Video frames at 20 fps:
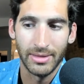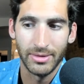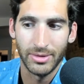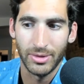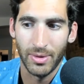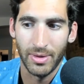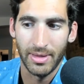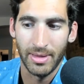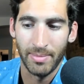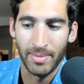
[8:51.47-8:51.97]

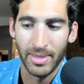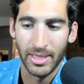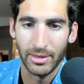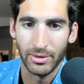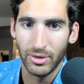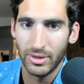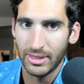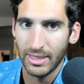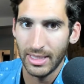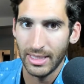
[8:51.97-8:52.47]
So, I mean, it
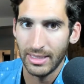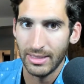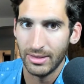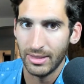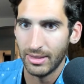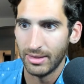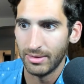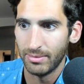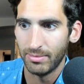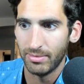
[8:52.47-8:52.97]
looks like he's
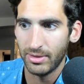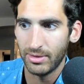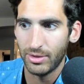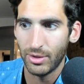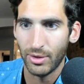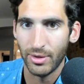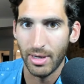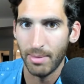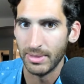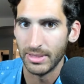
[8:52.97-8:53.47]
going to
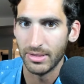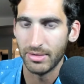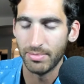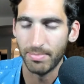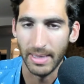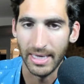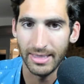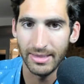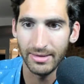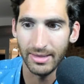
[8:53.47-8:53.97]
turn up in
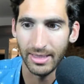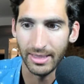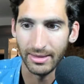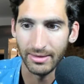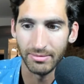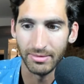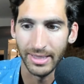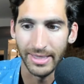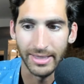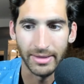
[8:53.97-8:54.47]
Spain, like,
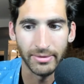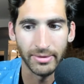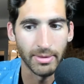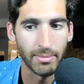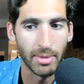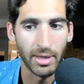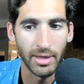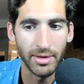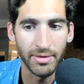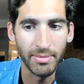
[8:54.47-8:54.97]
later in the
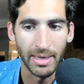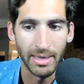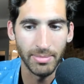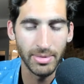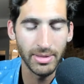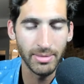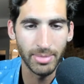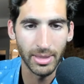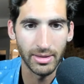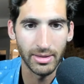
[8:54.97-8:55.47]
month,
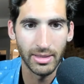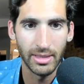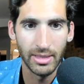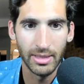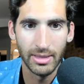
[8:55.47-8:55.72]
maybe. But,